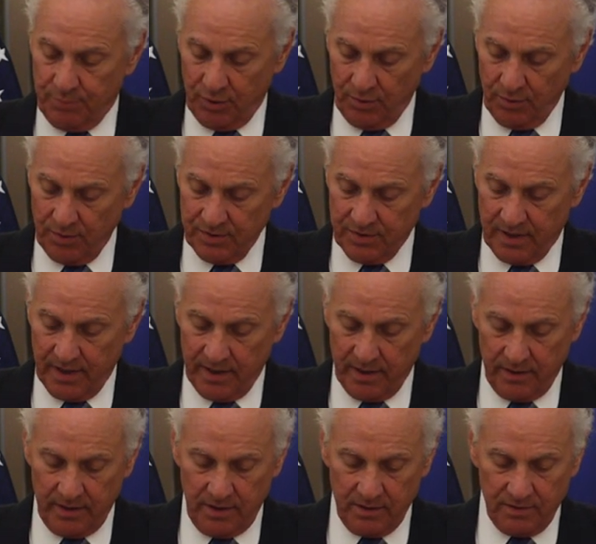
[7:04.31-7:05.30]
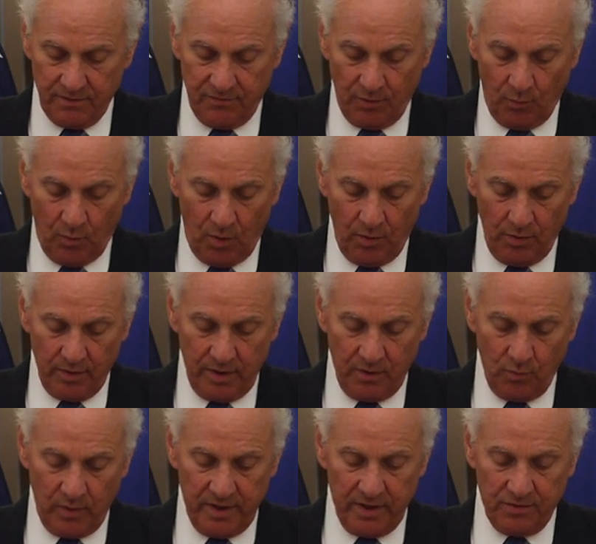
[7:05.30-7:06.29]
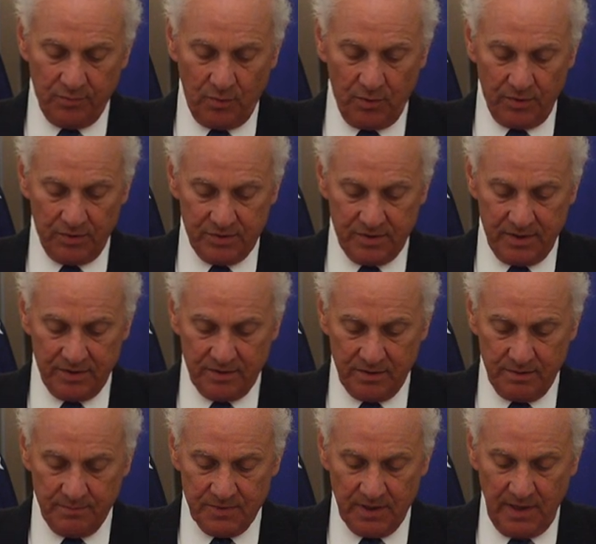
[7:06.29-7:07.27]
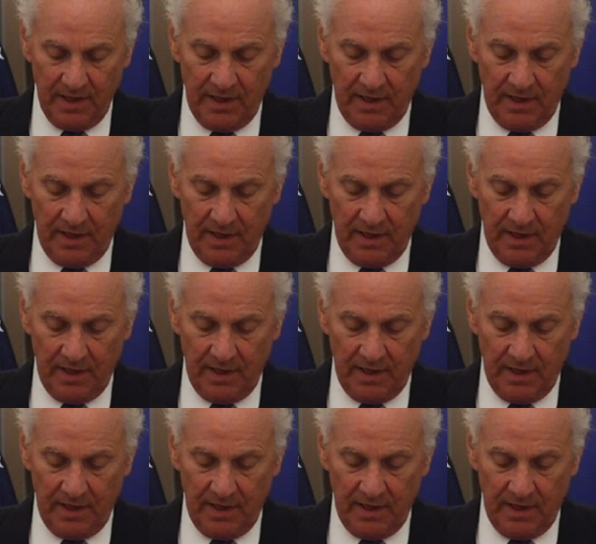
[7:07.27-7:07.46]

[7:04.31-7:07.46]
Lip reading: poorest counties for water and wastewater systems